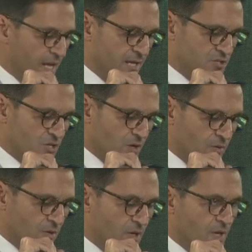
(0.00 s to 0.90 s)
And so
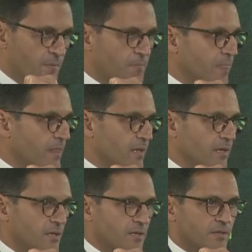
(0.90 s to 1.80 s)

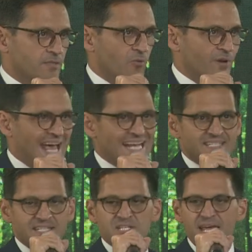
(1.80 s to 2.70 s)
the
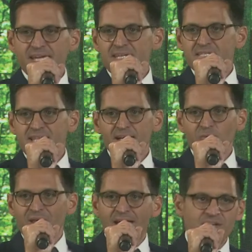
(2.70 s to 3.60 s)
reality check is that
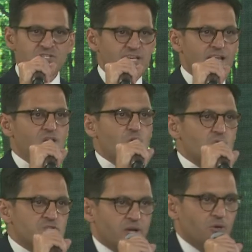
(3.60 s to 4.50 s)
we are actually
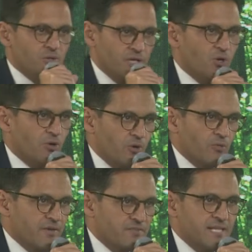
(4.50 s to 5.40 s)
losing all the coral
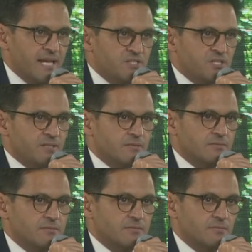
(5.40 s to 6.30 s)
reefs in Asia,
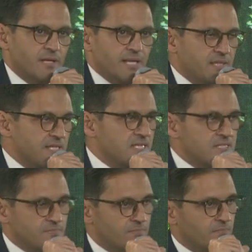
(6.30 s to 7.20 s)
right? And this
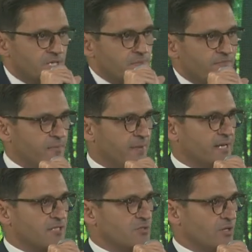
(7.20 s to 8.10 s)
is must be
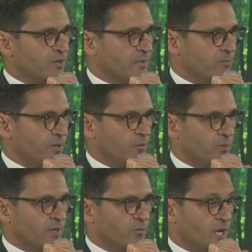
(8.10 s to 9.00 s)
familiar to you. I mean,
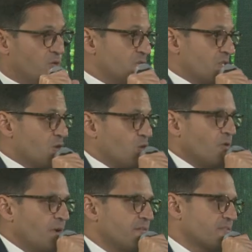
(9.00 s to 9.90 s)
we are losing the coral
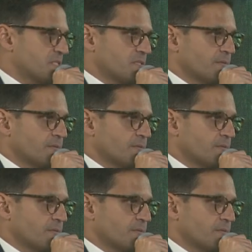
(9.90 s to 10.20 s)
reefs.